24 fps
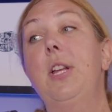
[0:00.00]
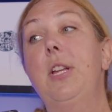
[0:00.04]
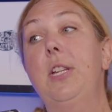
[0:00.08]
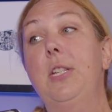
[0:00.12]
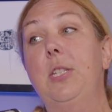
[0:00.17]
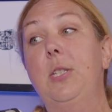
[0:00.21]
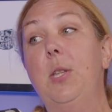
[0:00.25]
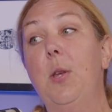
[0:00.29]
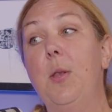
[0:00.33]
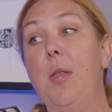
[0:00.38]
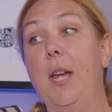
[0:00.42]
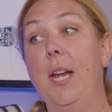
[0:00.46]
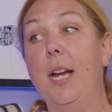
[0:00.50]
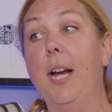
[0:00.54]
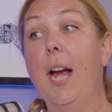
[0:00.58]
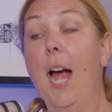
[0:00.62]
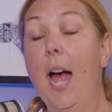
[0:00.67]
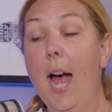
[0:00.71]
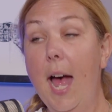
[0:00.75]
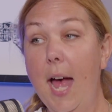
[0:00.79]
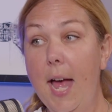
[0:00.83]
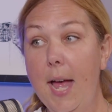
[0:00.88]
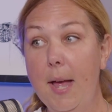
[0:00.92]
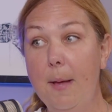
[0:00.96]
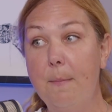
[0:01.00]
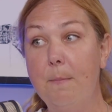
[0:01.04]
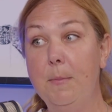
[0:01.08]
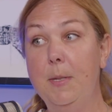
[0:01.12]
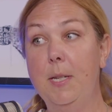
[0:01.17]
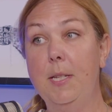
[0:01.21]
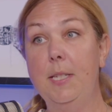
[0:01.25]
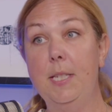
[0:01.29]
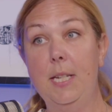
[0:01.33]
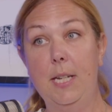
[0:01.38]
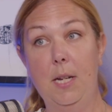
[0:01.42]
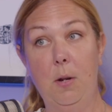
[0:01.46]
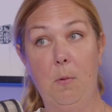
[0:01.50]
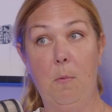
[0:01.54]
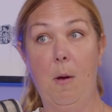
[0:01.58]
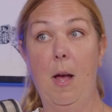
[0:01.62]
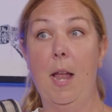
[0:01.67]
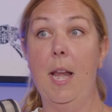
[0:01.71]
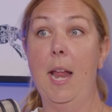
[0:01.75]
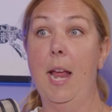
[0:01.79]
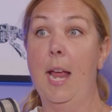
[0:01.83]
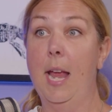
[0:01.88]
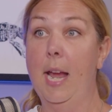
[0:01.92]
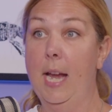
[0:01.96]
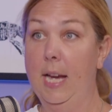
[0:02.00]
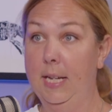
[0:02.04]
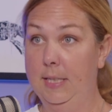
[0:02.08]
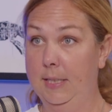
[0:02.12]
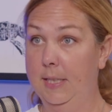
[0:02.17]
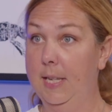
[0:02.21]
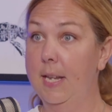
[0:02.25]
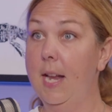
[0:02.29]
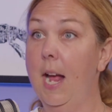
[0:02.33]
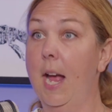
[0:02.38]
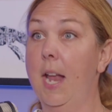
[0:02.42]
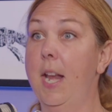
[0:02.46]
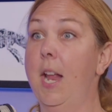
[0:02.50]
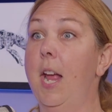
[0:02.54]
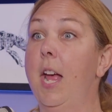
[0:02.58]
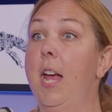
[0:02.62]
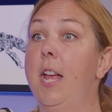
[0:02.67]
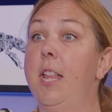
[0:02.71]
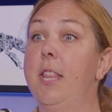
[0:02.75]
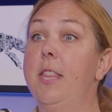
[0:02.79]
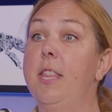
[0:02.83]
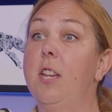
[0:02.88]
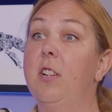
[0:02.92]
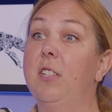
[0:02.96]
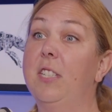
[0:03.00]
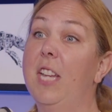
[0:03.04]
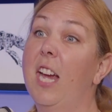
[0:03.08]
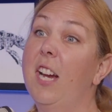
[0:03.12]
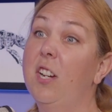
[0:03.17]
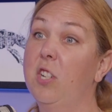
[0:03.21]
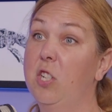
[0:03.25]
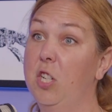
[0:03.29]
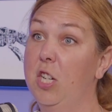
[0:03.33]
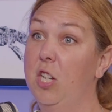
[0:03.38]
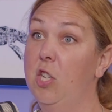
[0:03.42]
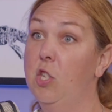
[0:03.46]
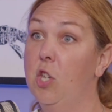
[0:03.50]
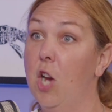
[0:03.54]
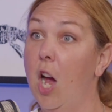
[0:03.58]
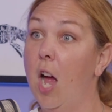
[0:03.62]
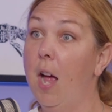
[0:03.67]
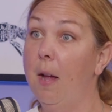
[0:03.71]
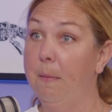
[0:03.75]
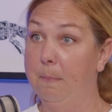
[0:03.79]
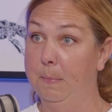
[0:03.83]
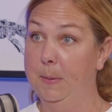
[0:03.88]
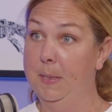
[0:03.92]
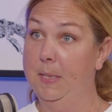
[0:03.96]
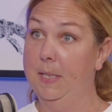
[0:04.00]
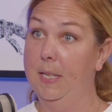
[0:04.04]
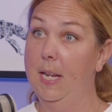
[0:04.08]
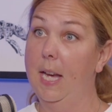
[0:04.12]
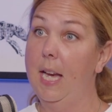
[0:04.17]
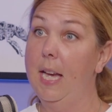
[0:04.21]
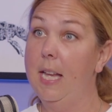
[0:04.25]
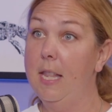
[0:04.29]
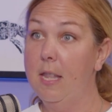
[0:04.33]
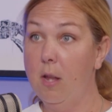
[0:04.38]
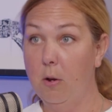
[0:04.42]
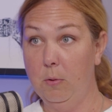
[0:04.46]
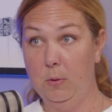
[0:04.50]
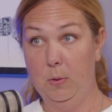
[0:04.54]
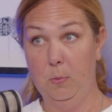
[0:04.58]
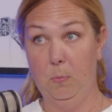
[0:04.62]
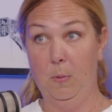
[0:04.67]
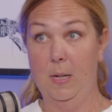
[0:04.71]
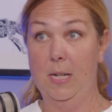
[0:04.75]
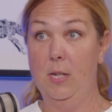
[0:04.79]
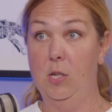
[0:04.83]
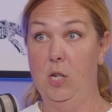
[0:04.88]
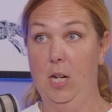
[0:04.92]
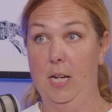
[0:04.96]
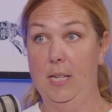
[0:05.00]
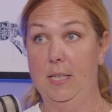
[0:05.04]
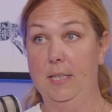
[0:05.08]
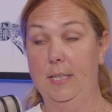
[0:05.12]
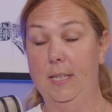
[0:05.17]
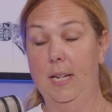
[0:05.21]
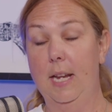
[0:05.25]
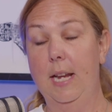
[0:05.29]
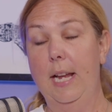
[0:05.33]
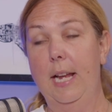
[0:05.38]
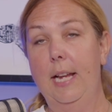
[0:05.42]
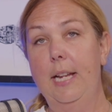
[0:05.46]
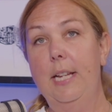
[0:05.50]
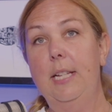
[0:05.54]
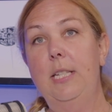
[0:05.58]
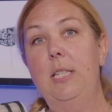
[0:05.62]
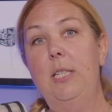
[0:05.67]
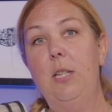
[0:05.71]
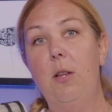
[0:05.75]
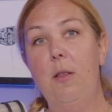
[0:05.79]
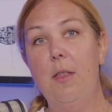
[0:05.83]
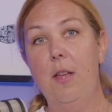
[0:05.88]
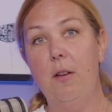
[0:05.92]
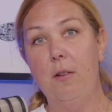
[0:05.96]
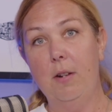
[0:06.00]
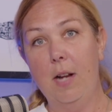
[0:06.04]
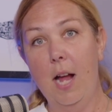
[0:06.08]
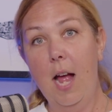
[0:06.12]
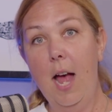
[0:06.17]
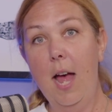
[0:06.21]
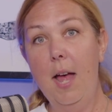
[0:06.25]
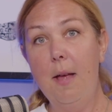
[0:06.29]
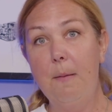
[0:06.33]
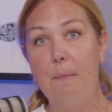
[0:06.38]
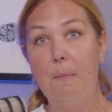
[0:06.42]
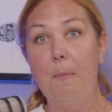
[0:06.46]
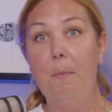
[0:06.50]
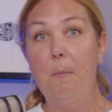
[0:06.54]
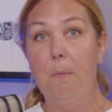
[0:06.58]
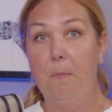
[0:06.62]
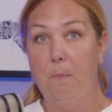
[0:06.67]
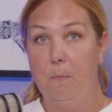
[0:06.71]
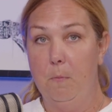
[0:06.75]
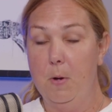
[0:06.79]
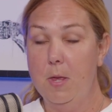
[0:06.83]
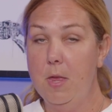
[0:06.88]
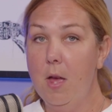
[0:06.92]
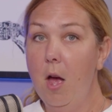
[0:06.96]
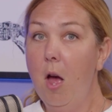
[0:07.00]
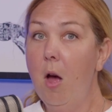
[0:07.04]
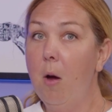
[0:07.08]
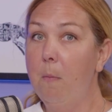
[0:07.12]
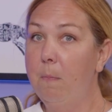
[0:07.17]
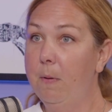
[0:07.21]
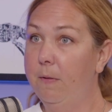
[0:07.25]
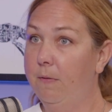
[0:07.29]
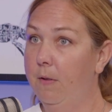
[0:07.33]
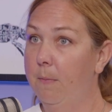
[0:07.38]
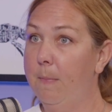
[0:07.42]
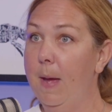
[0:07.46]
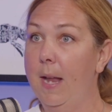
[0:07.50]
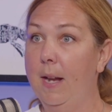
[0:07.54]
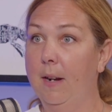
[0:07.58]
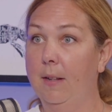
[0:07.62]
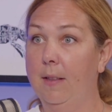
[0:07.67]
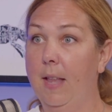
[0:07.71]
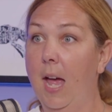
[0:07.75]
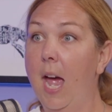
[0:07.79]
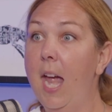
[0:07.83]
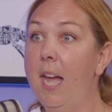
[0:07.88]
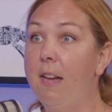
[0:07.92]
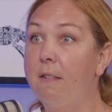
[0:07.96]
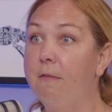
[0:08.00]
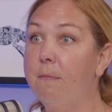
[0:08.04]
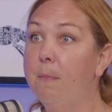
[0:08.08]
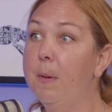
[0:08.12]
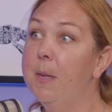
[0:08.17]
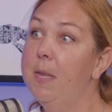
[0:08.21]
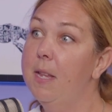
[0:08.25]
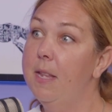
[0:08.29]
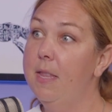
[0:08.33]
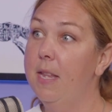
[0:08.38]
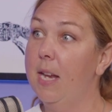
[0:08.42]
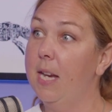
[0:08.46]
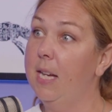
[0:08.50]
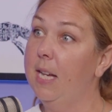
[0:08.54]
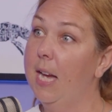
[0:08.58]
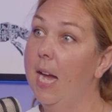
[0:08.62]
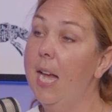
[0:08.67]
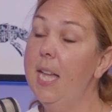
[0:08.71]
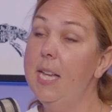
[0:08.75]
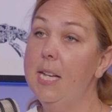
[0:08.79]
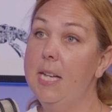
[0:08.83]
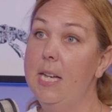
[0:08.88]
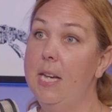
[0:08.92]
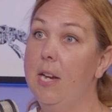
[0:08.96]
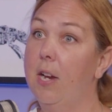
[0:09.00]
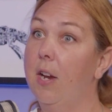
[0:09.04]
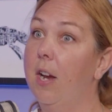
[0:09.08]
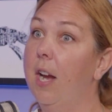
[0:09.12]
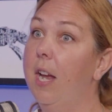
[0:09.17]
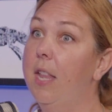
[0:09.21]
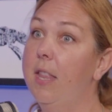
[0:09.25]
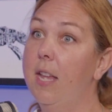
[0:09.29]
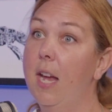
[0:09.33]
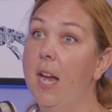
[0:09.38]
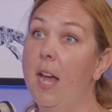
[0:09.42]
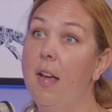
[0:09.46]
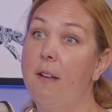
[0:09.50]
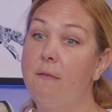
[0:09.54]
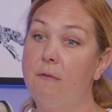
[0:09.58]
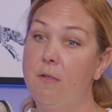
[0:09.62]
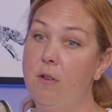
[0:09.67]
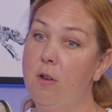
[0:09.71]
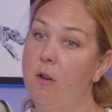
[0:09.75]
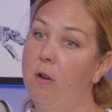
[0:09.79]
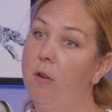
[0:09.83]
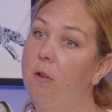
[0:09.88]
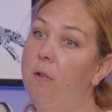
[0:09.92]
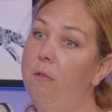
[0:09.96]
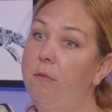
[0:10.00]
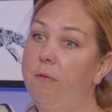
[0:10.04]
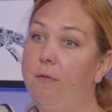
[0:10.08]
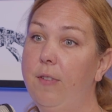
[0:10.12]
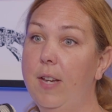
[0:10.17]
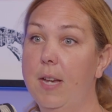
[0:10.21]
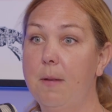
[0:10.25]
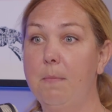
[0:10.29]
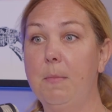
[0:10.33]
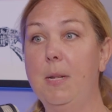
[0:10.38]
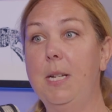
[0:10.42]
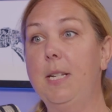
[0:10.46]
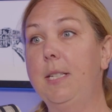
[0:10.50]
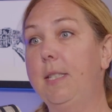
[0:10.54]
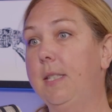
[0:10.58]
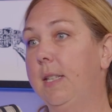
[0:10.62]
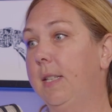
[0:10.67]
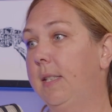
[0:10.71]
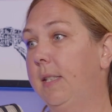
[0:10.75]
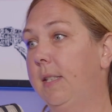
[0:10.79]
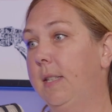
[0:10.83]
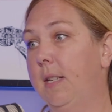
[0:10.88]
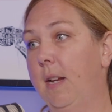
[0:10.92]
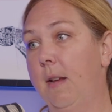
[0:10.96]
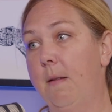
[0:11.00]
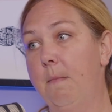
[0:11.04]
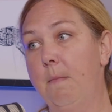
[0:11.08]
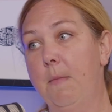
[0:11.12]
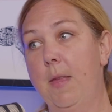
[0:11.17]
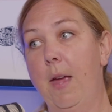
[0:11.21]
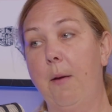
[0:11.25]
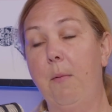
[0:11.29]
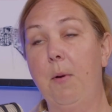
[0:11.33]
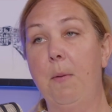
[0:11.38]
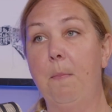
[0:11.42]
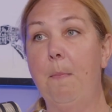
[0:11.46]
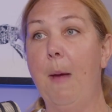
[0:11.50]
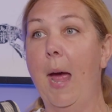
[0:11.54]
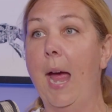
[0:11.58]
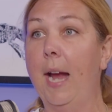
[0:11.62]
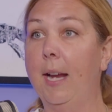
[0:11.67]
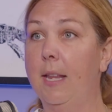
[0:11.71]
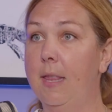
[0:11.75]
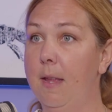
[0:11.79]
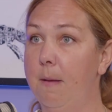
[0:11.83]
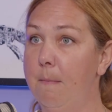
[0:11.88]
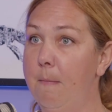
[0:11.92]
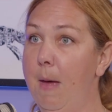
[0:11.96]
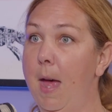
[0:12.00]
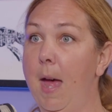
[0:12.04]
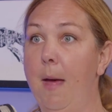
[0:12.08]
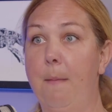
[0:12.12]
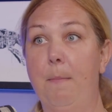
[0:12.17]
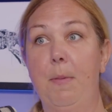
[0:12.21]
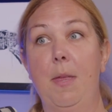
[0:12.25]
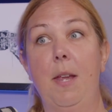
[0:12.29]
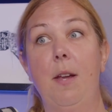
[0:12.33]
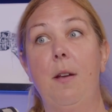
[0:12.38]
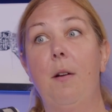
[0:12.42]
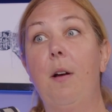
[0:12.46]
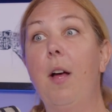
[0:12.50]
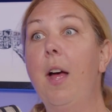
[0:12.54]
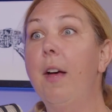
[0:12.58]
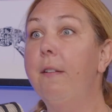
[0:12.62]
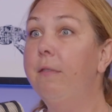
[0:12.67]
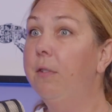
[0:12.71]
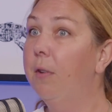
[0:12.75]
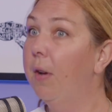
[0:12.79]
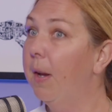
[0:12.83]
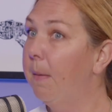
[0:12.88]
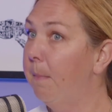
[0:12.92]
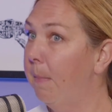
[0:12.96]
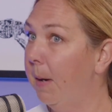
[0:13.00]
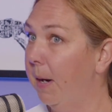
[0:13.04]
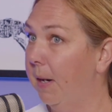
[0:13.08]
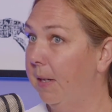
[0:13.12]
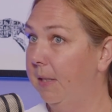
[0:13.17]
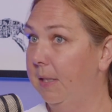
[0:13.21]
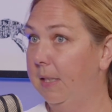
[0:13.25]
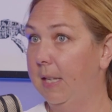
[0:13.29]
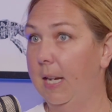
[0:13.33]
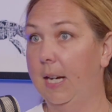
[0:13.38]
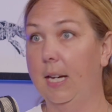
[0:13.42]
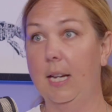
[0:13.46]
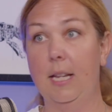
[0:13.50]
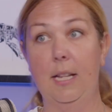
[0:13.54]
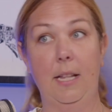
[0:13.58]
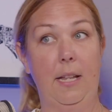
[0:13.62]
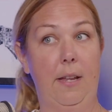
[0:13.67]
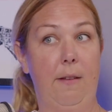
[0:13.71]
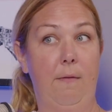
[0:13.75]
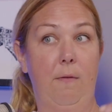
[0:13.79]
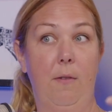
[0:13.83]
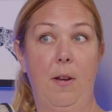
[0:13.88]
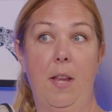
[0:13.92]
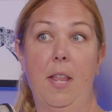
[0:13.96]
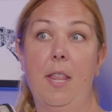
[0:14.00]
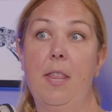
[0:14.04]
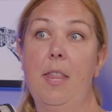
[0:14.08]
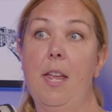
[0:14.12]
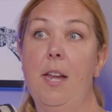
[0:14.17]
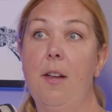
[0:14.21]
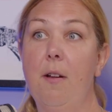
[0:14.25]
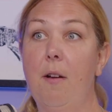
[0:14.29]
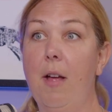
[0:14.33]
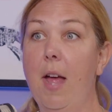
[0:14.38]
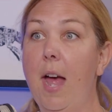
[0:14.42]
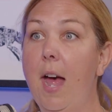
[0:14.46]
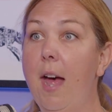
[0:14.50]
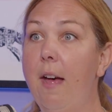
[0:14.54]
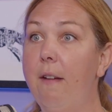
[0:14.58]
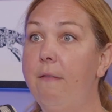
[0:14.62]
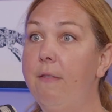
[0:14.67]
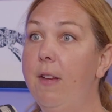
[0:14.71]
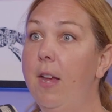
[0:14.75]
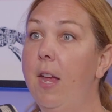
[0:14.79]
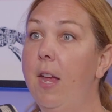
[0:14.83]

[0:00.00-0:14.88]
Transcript: So they come to Tijuana and Ensenada. There's actually jobs in those regions. So they'll come with the hope of a better life, but then they get here and they have no family system that would back them up. They don't have grandparents they can live with. They don't have